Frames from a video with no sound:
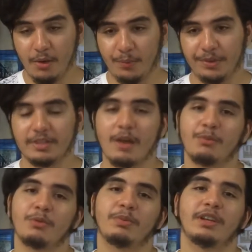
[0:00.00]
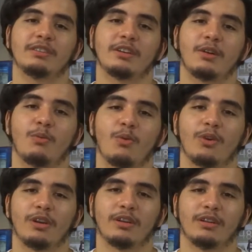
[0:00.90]
one time we were playing tug of
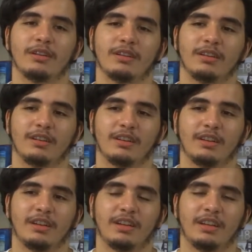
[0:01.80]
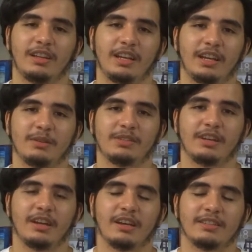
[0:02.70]
war. Like I was
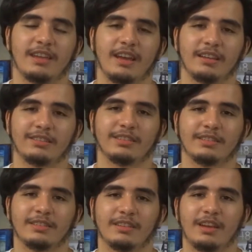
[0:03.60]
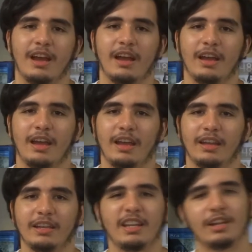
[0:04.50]
tugging on his hands,
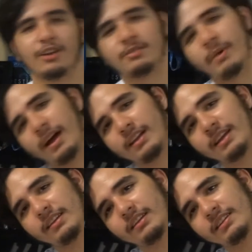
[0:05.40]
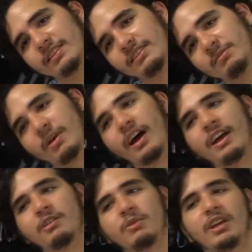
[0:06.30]
and he looked back like this
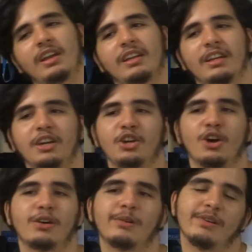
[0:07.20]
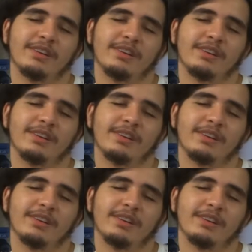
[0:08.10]
behind me, and he let go.